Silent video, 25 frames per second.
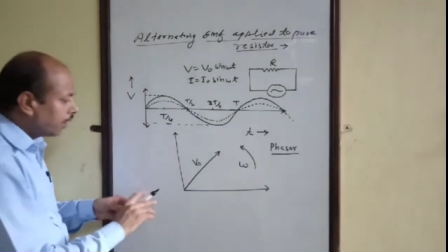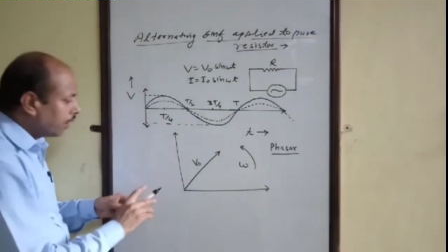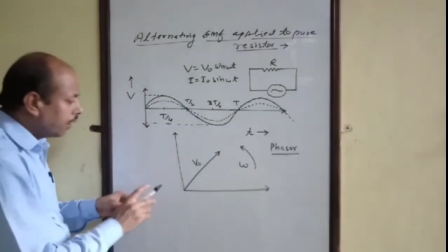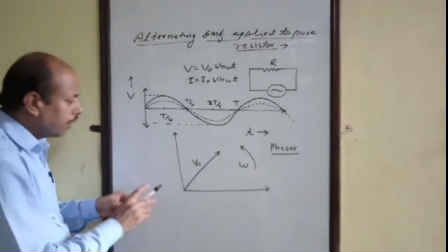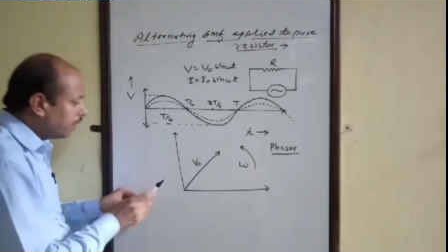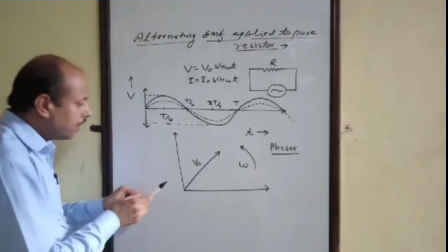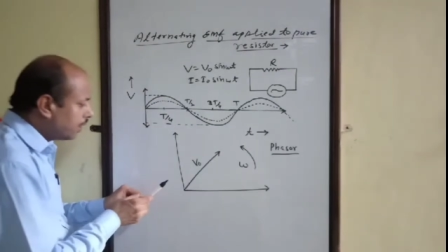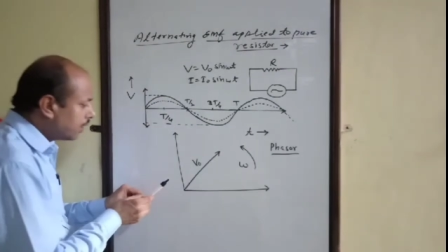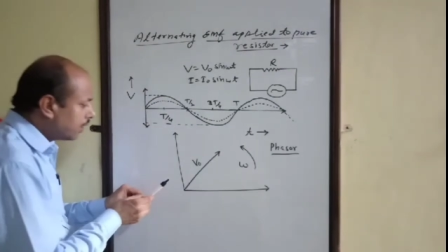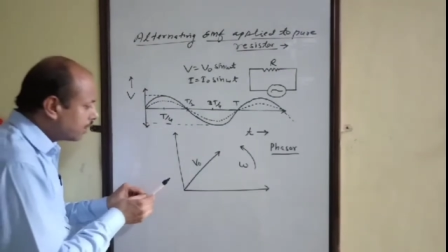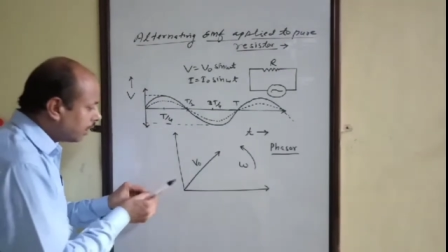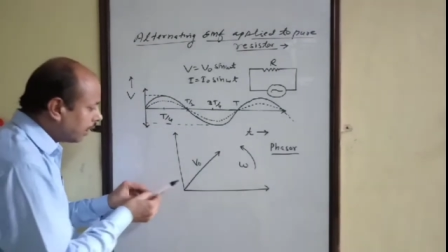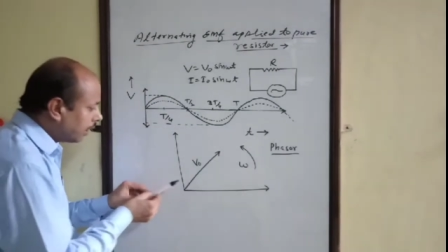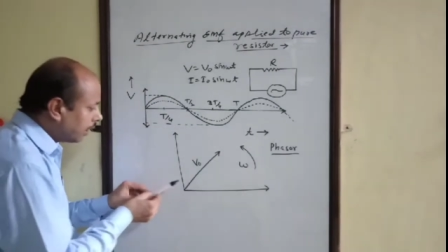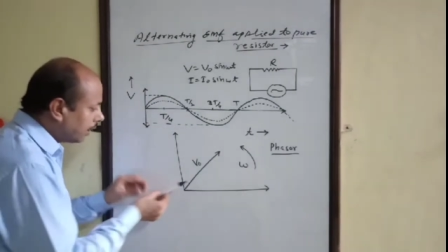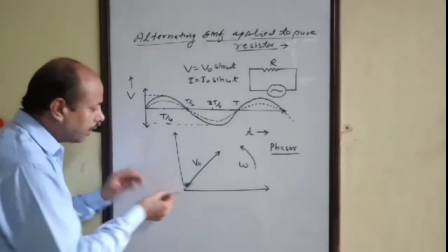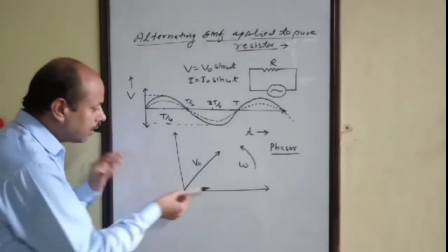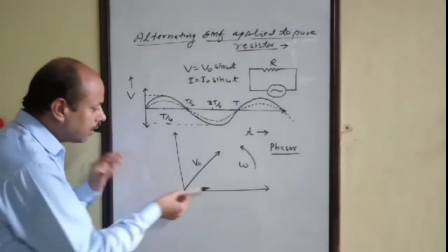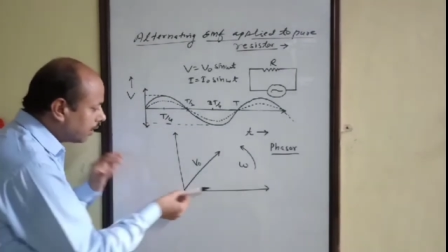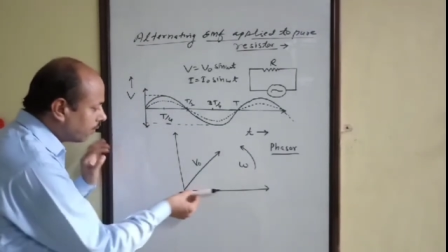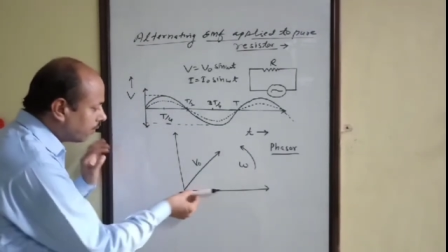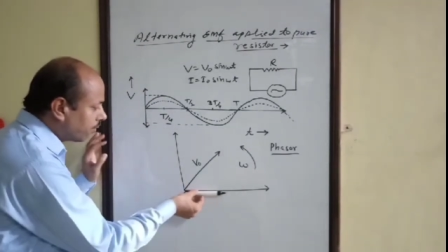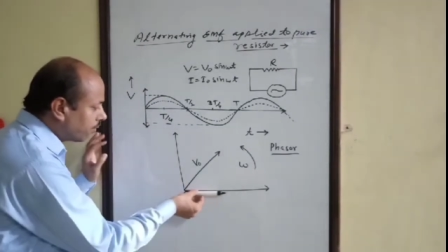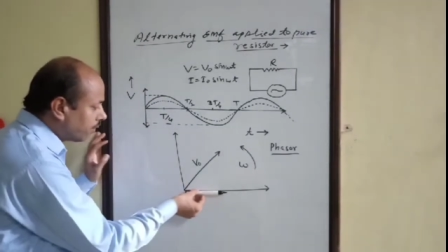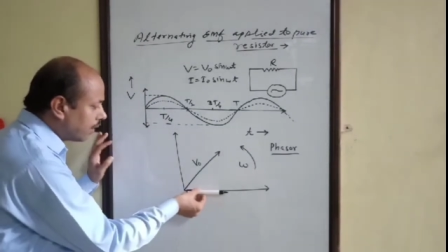Initially
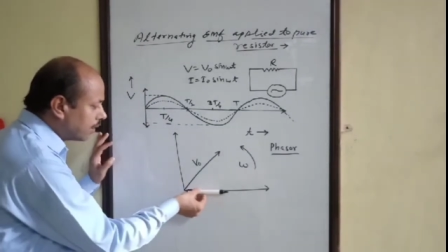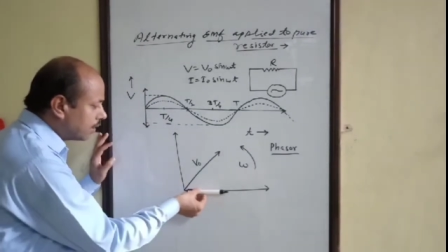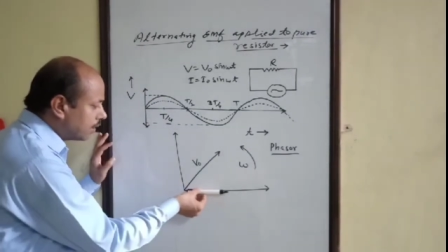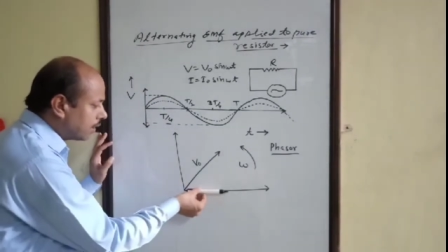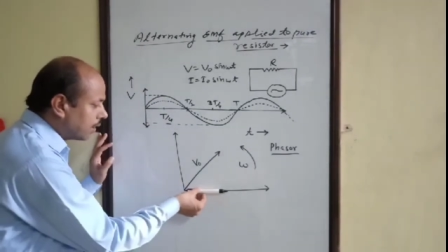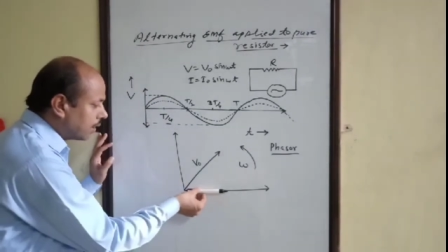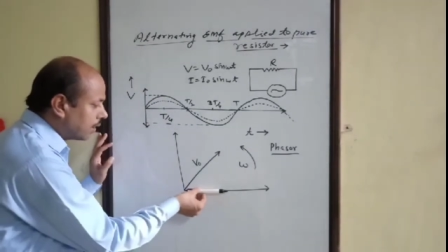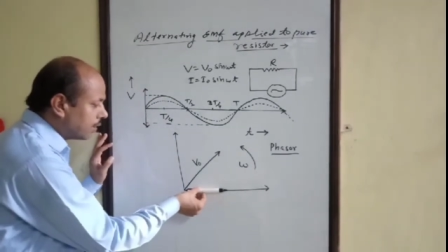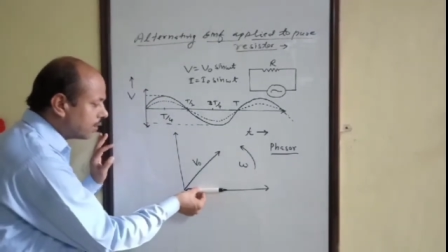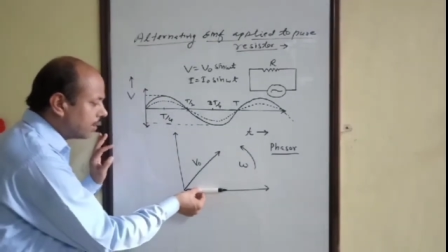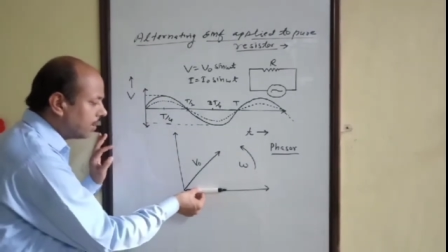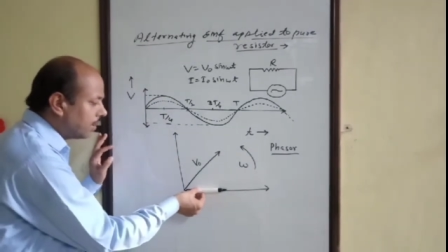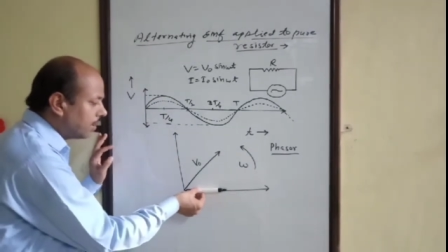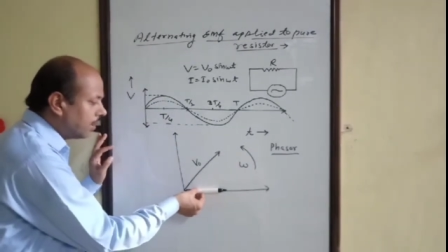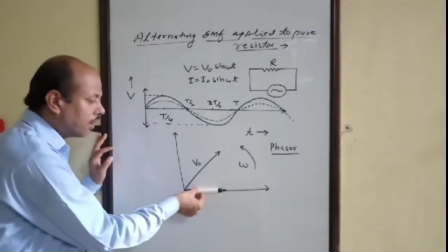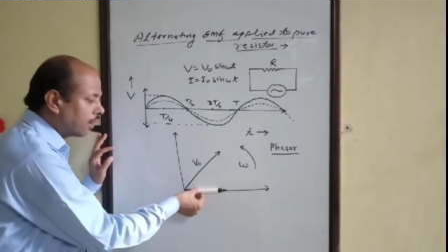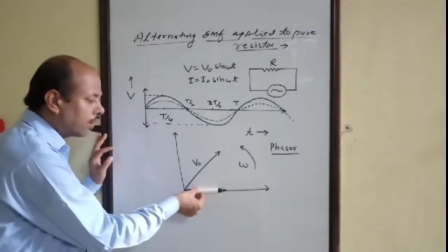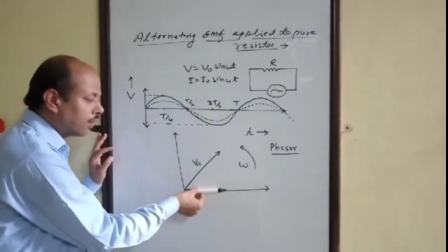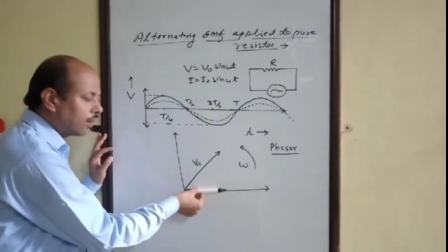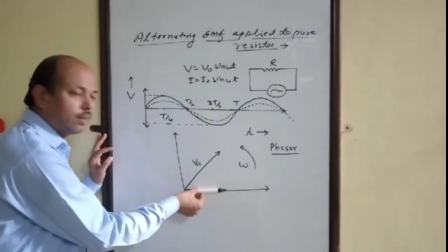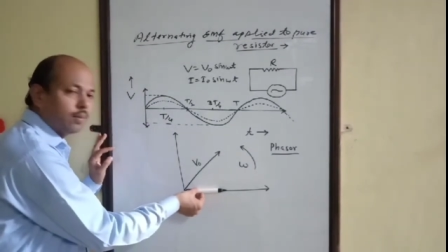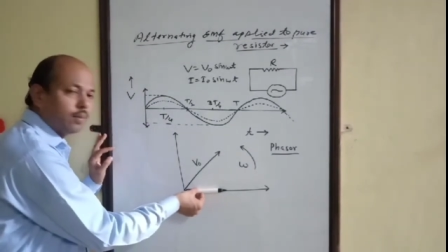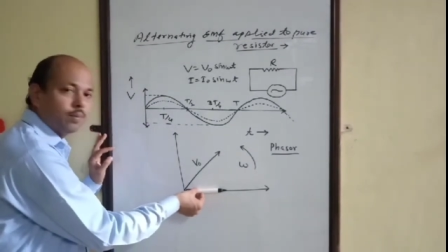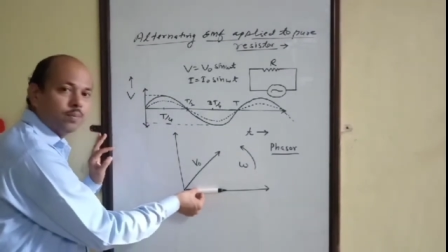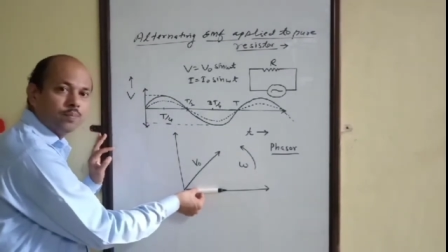the phasor is
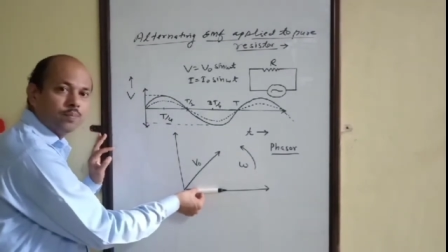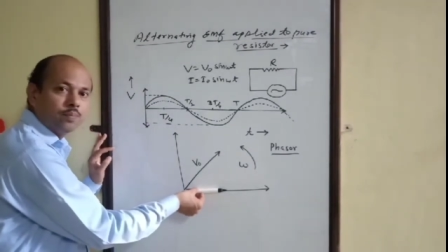here,